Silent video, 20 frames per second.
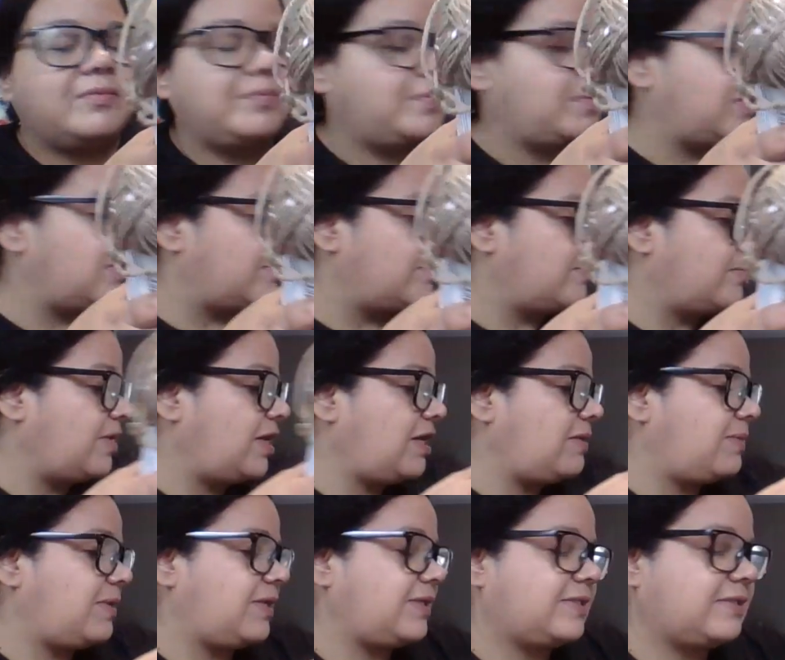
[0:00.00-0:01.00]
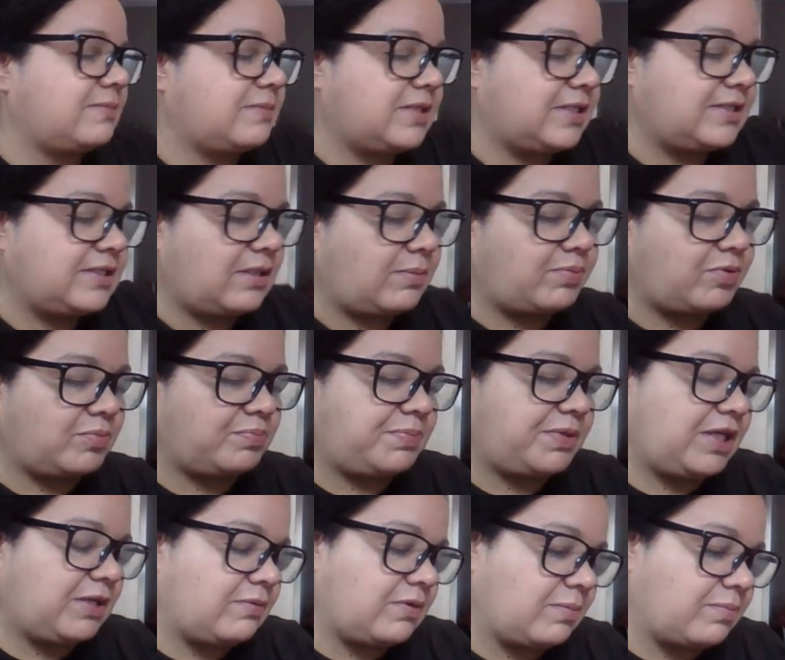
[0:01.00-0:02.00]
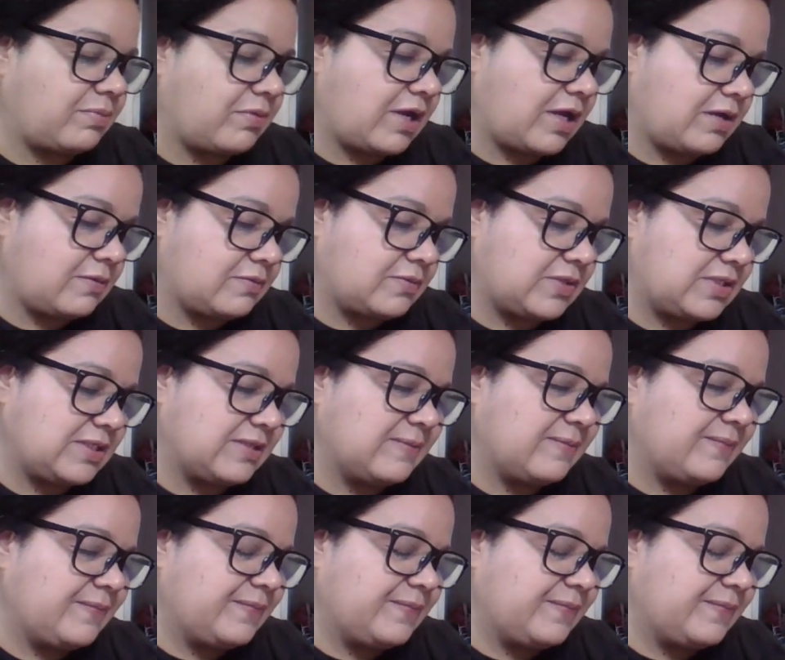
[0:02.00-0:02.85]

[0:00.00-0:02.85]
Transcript: but maybe. Sometimes they put pink with browns